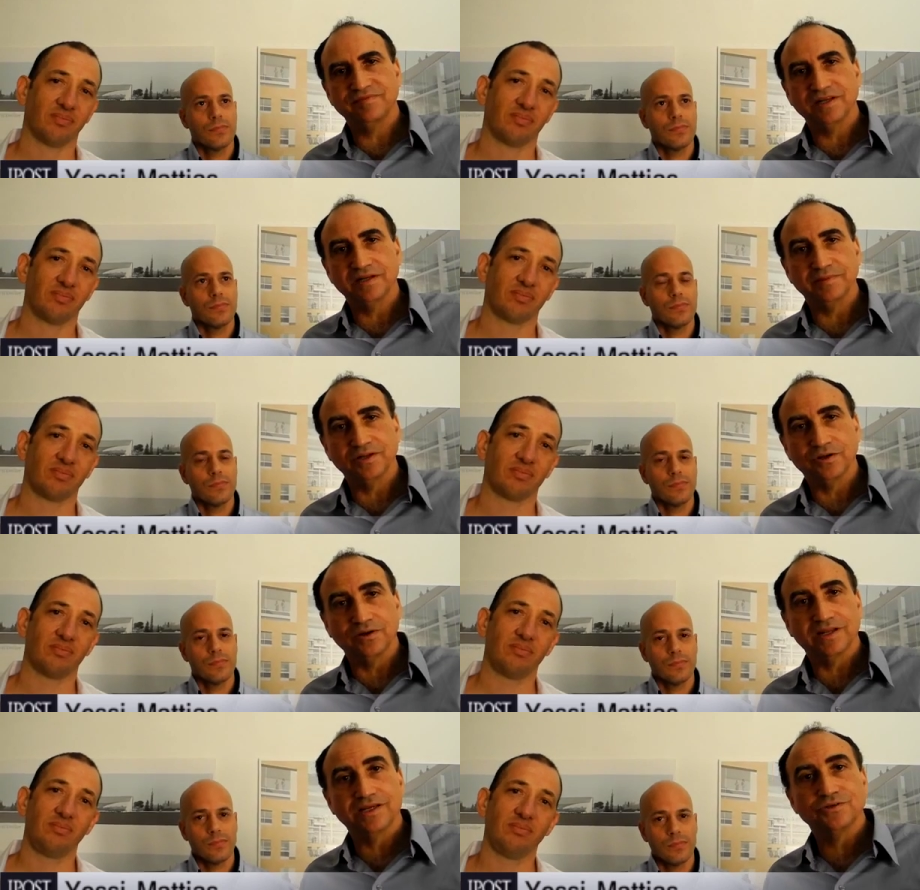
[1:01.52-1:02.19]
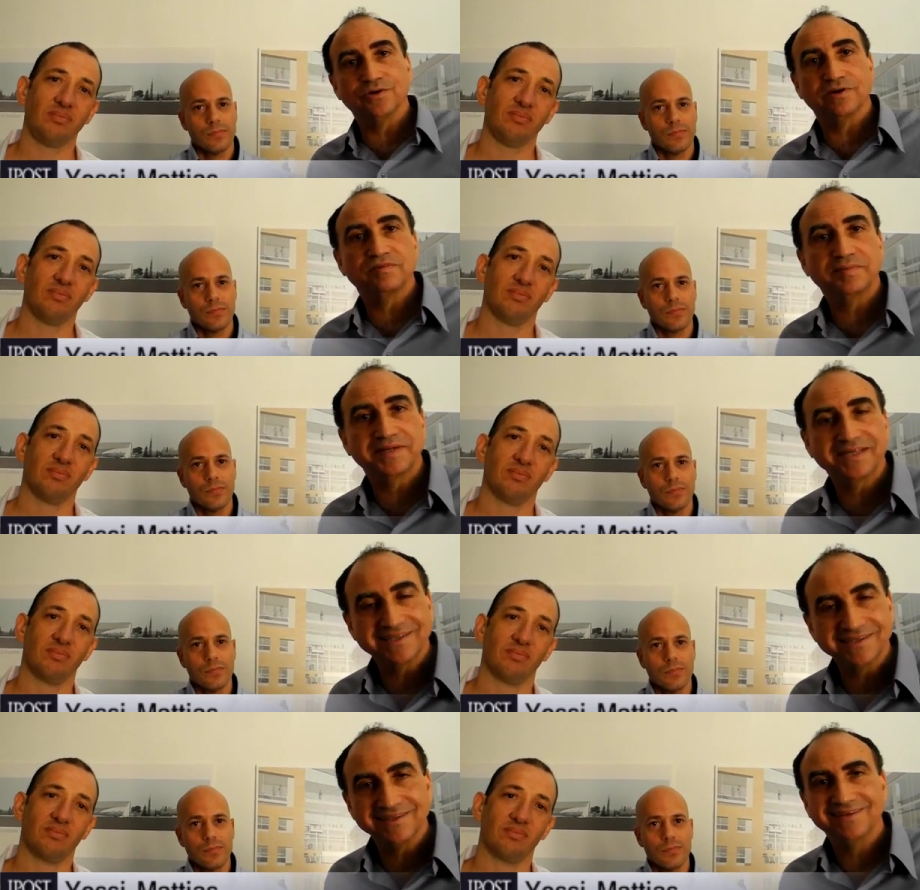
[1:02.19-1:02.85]
Speaker 1: available online to
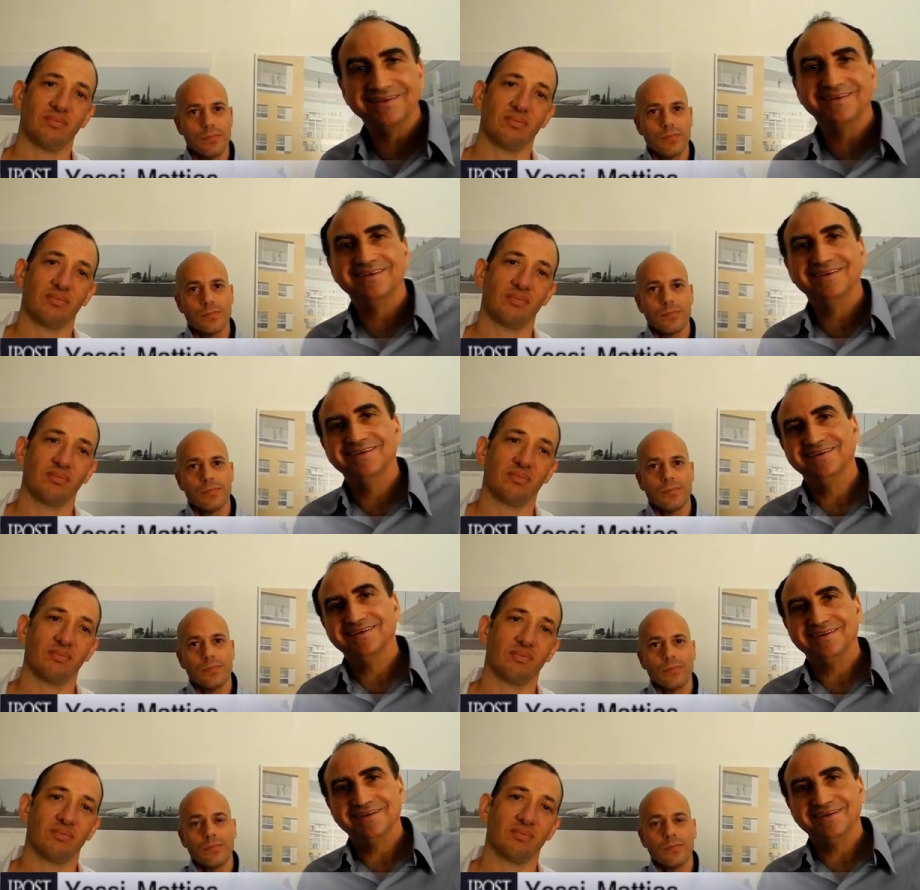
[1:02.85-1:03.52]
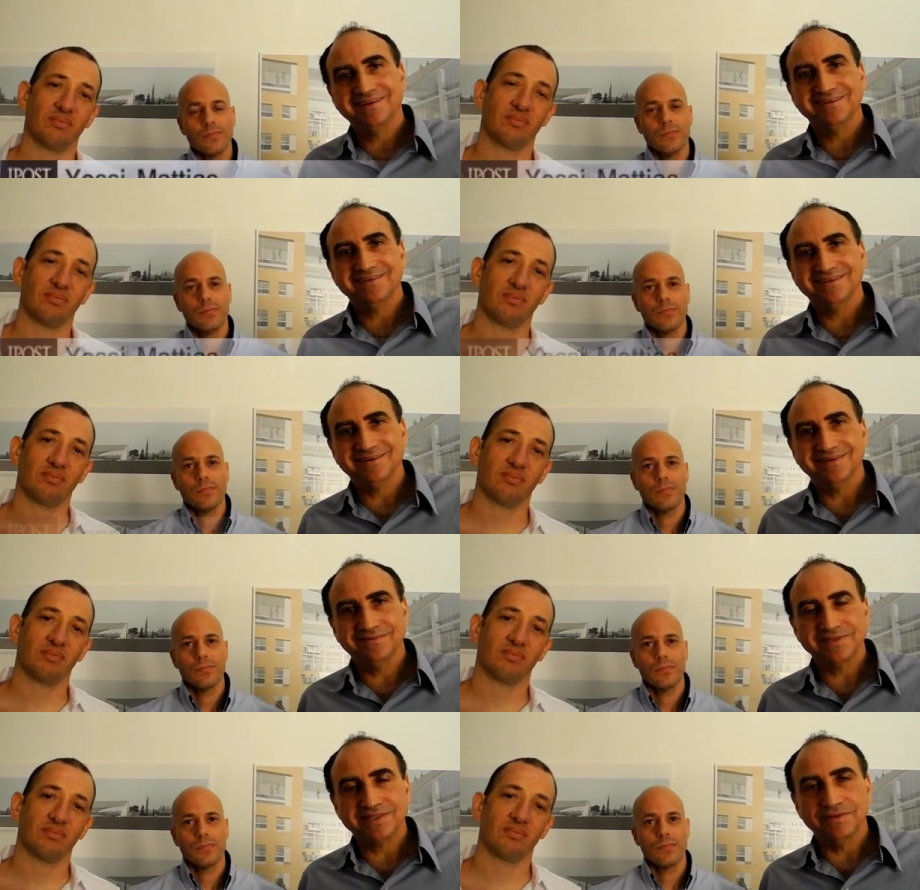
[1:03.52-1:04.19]
everybody. And
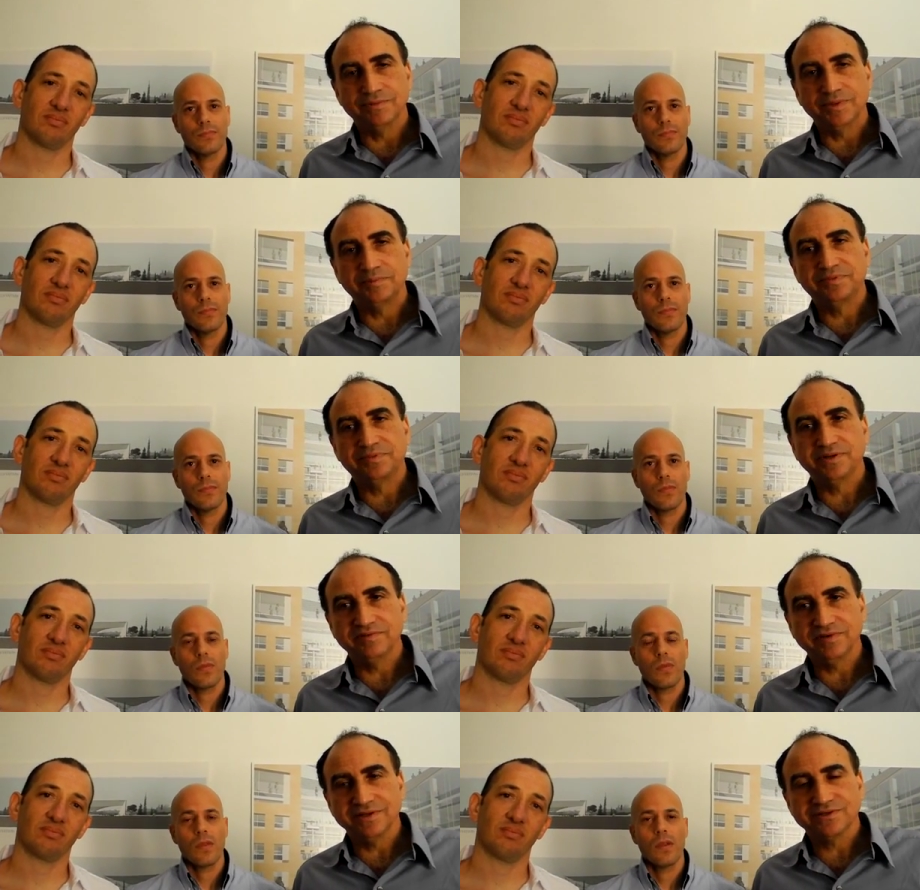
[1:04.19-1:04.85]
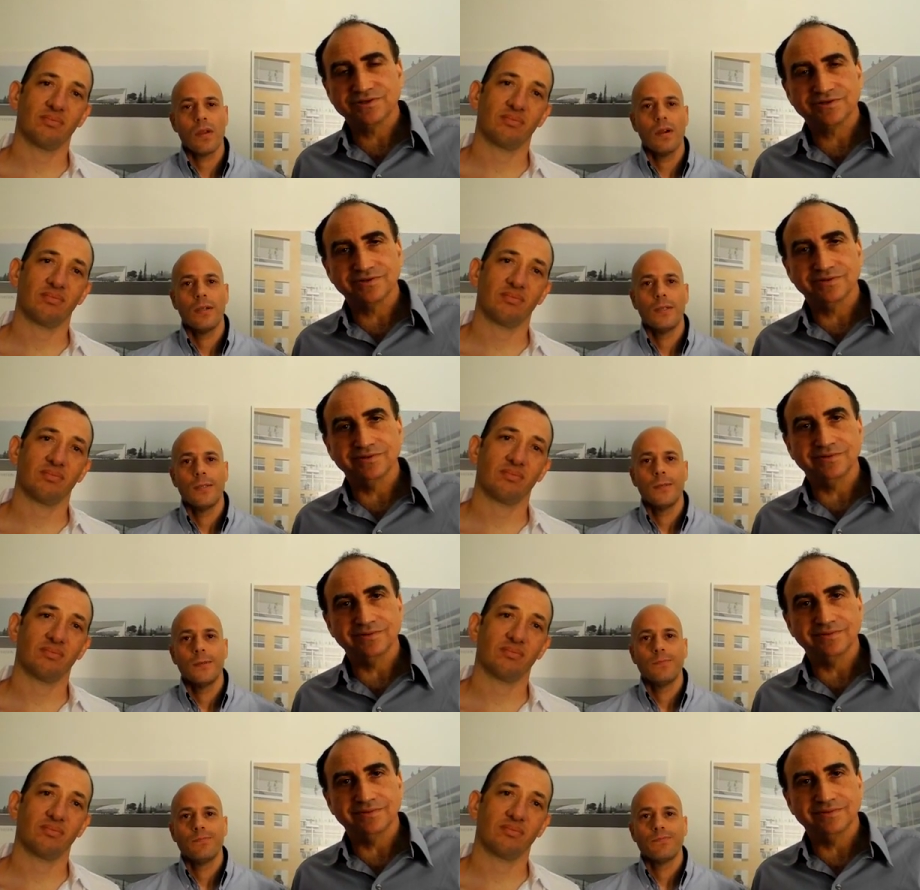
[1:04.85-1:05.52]
uh, obviously we're privileged
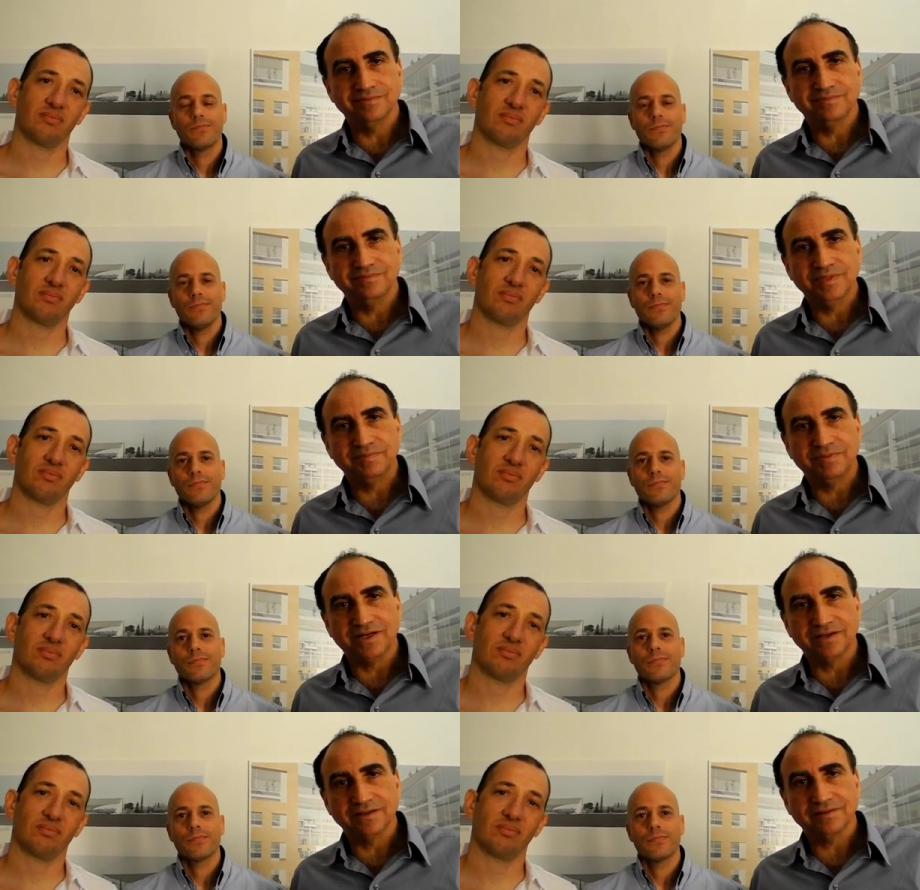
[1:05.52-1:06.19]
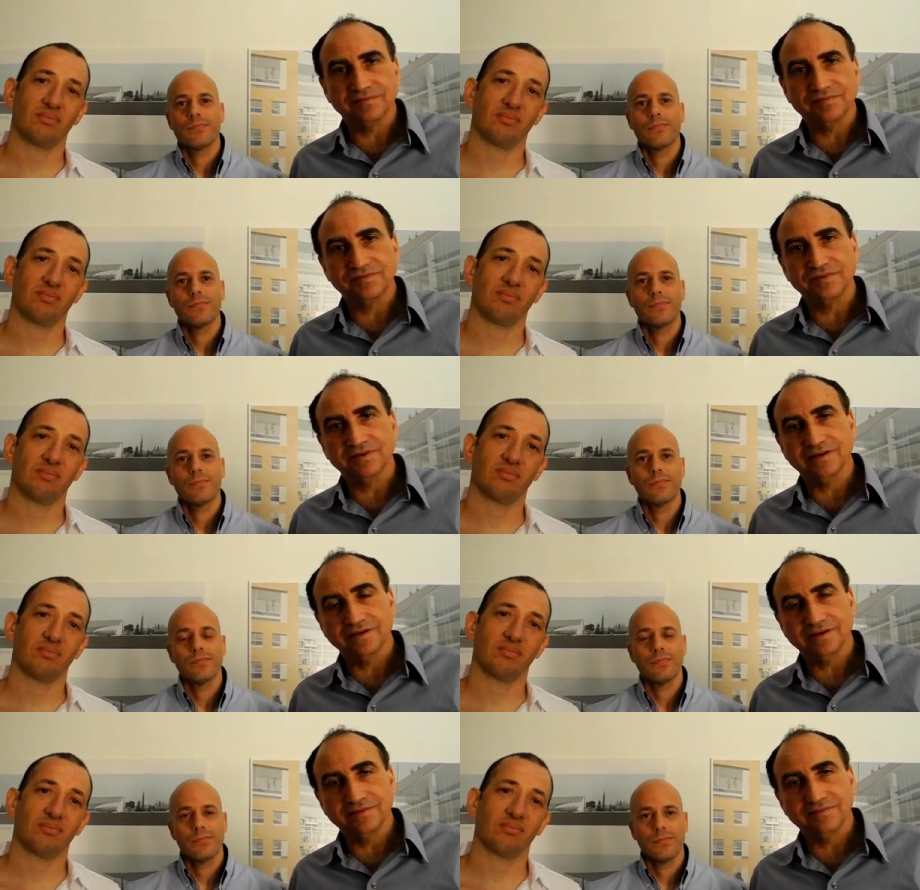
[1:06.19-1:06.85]
to be part of
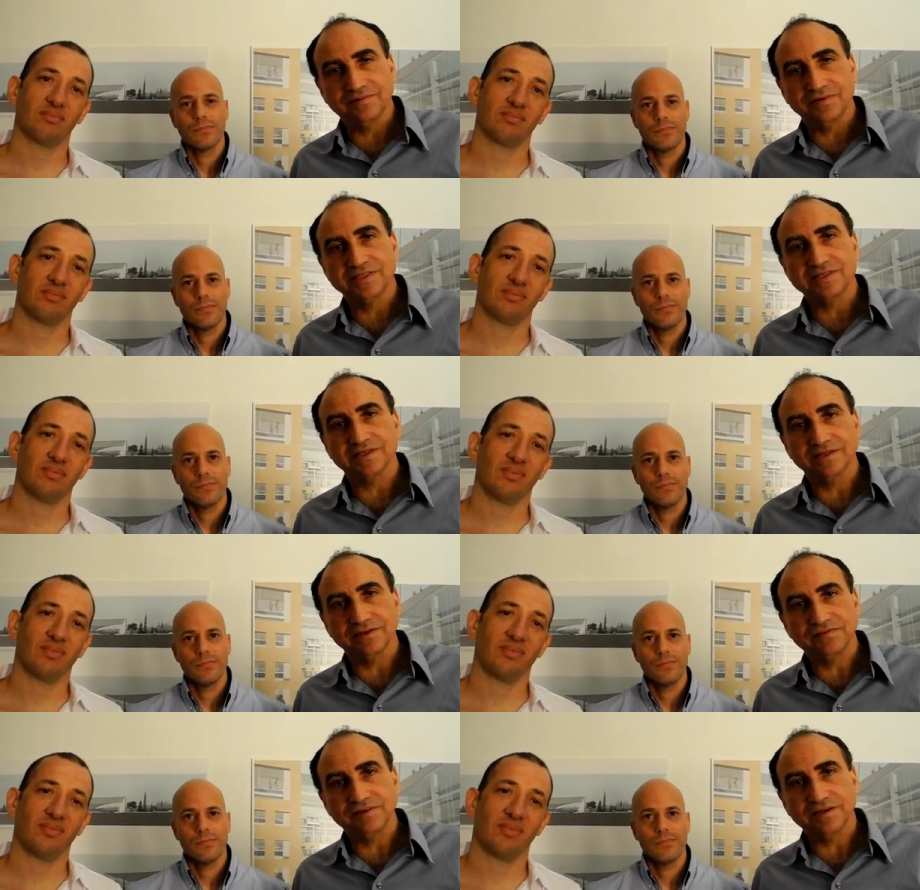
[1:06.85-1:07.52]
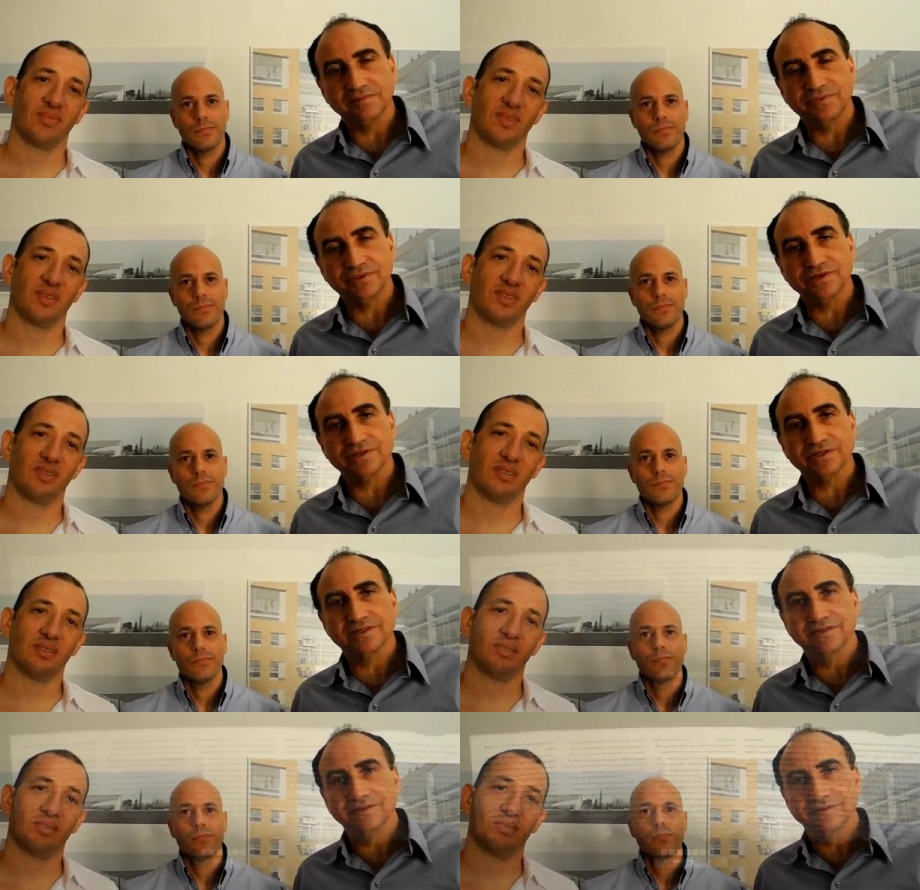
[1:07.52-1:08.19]
a very significant project